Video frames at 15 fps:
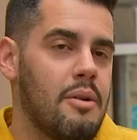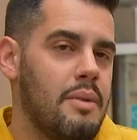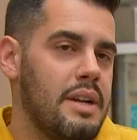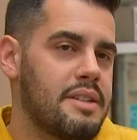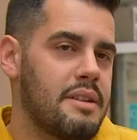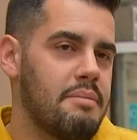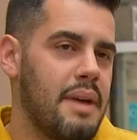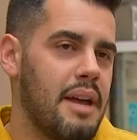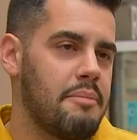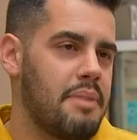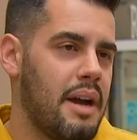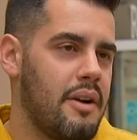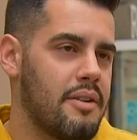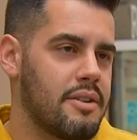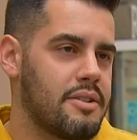we're wasting
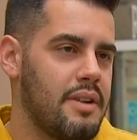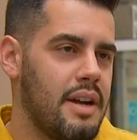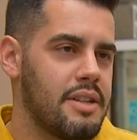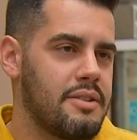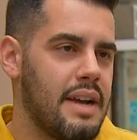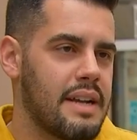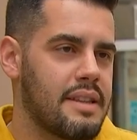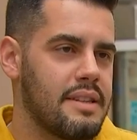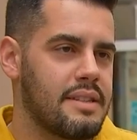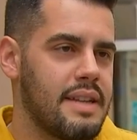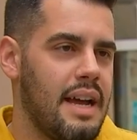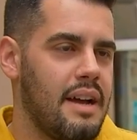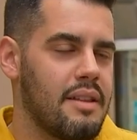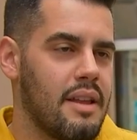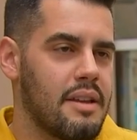manpower to try and track this
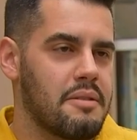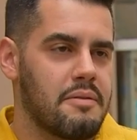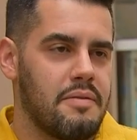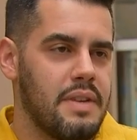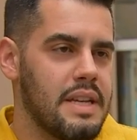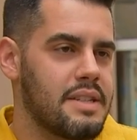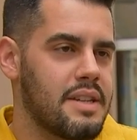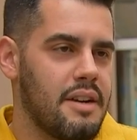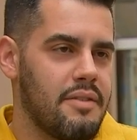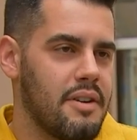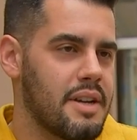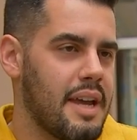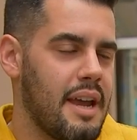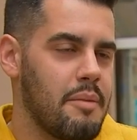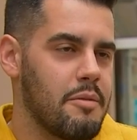down, like via cell
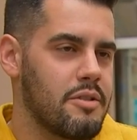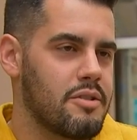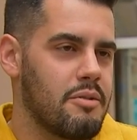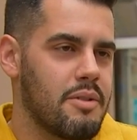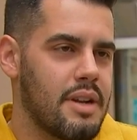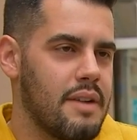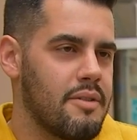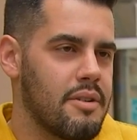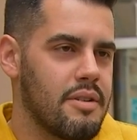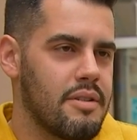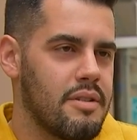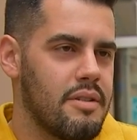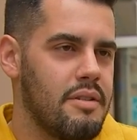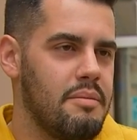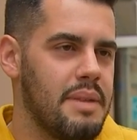phone cameras or
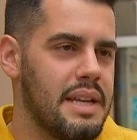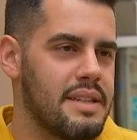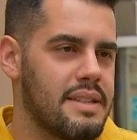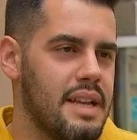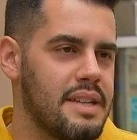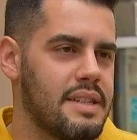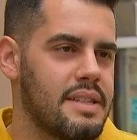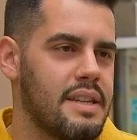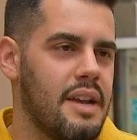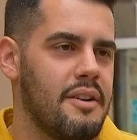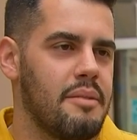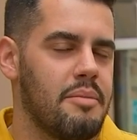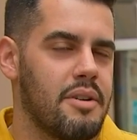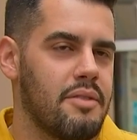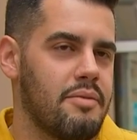whatever means
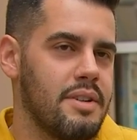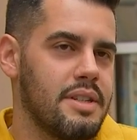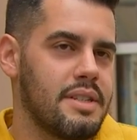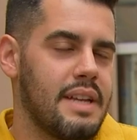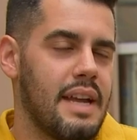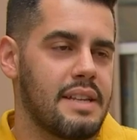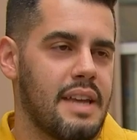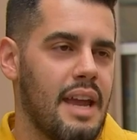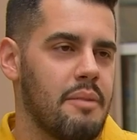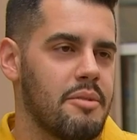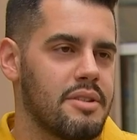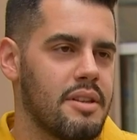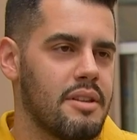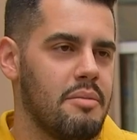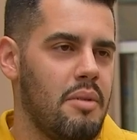necessary. But if we just had
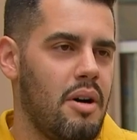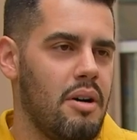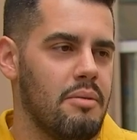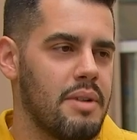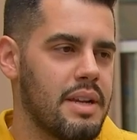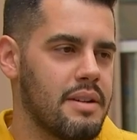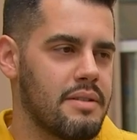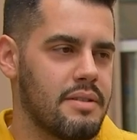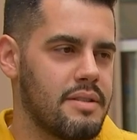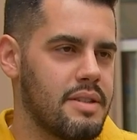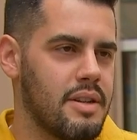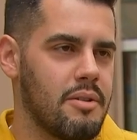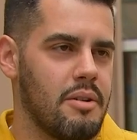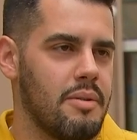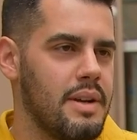cameras in the mall, we could
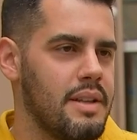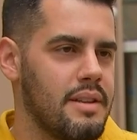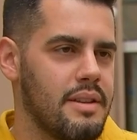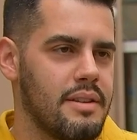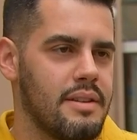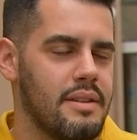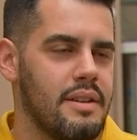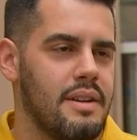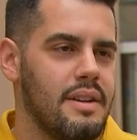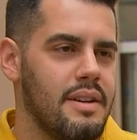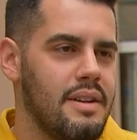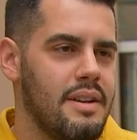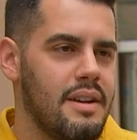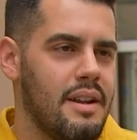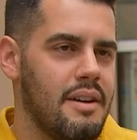zero in and,
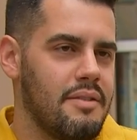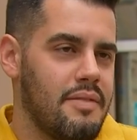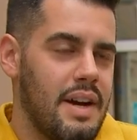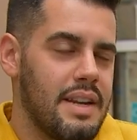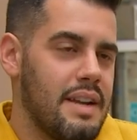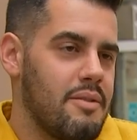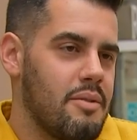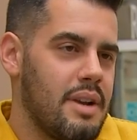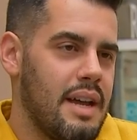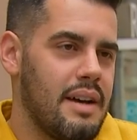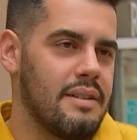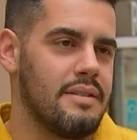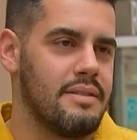you know, find everyone out.